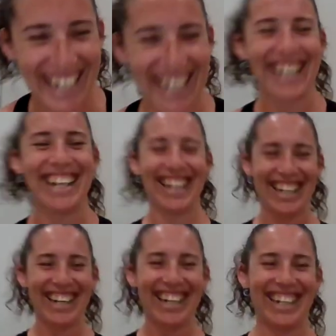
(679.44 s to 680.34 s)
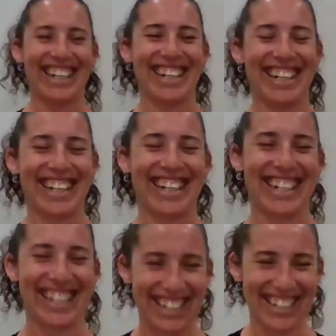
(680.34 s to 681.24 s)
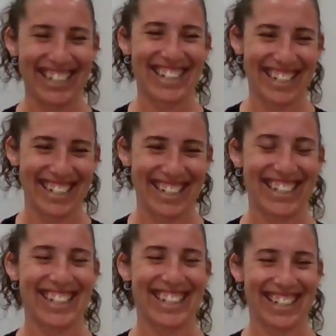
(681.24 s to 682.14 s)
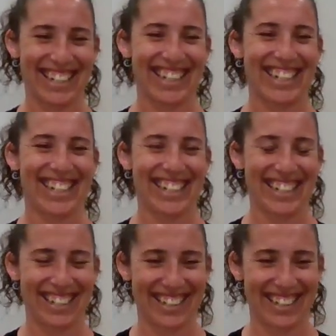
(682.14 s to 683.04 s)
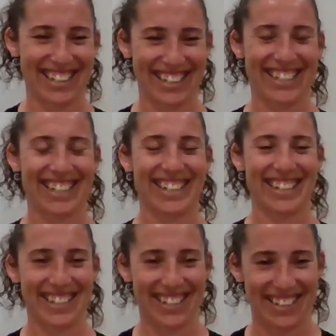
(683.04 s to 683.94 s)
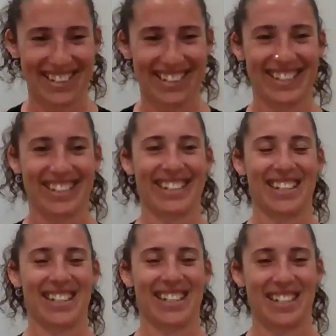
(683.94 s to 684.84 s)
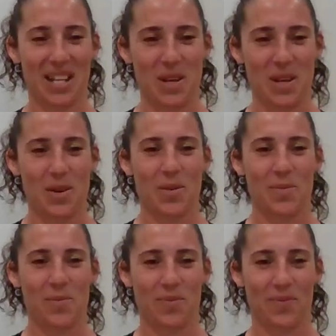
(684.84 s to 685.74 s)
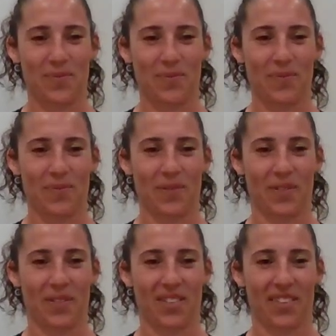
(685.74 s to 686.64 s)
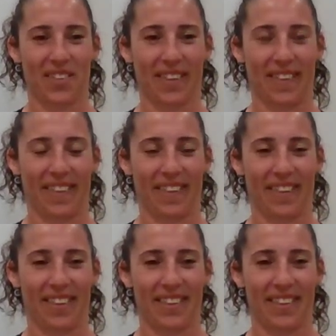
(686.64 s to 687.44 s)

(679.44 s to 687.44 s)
(not speaking)